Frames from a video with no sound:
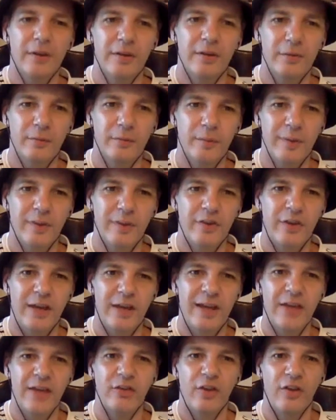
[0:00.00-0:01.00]
which
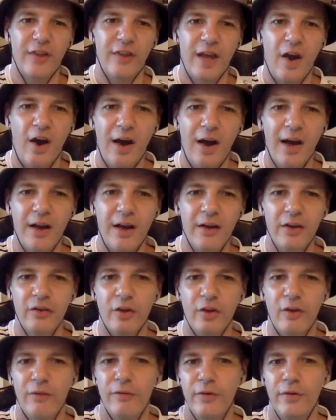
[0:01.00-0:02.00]
is the
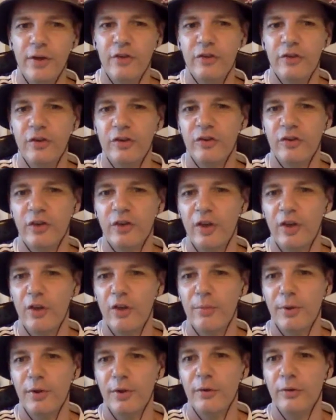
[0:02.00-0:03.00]
Highlanders versus
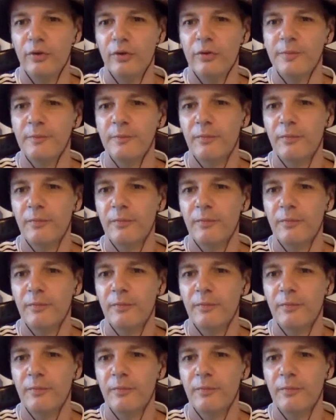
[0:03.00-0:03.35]
the Blues.